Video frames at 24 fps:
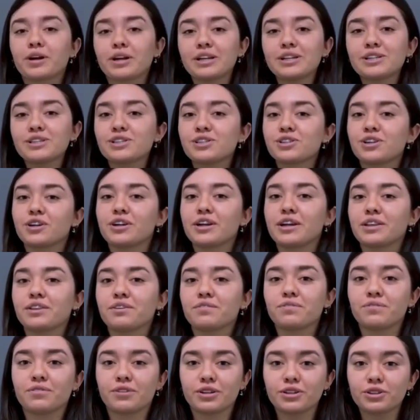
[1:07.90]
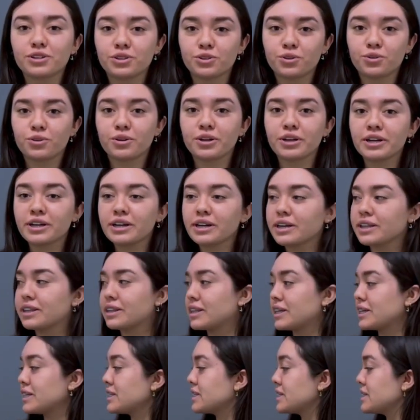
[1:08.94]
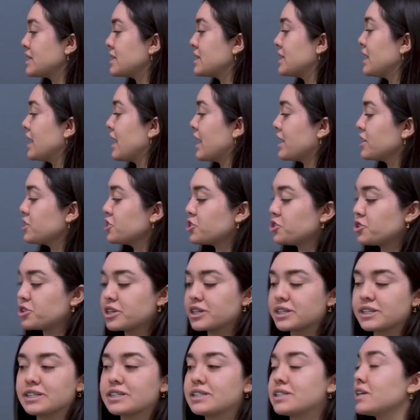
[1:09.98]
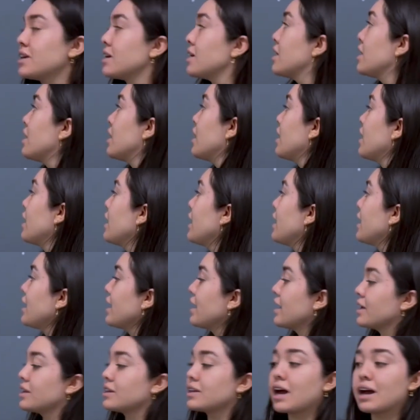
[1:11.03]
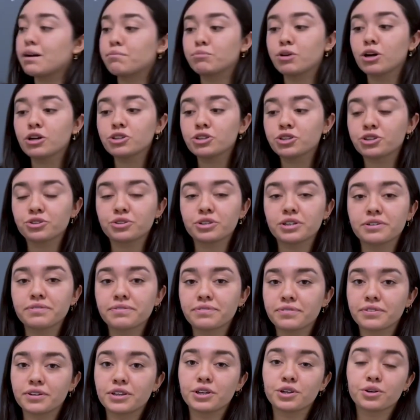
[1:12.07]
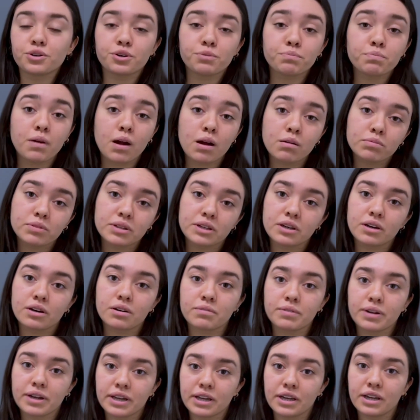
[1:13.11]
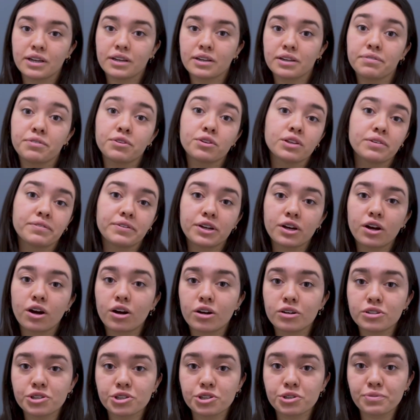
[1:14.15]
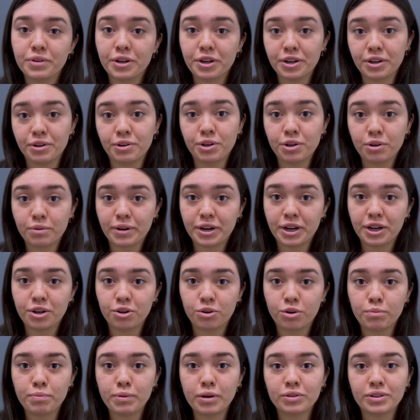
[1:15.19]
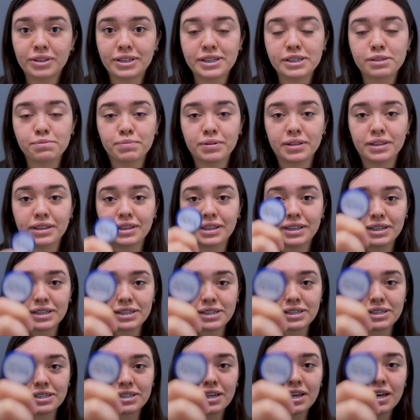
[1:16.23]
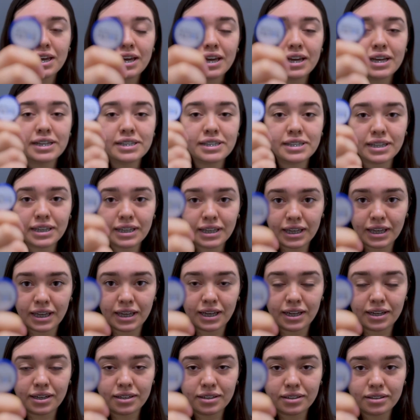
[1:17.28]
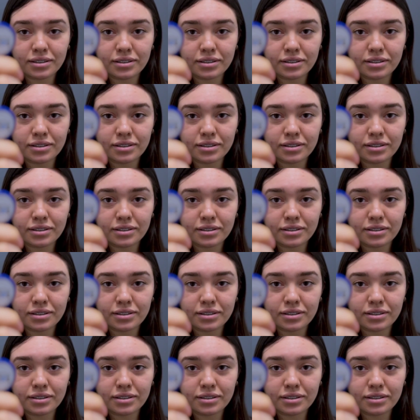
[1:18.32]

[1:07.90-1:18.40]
gonna start at the front door. This is the entrance and I'm not sure if you're probably already, if you live in a condo, you already know about this, but this is the key.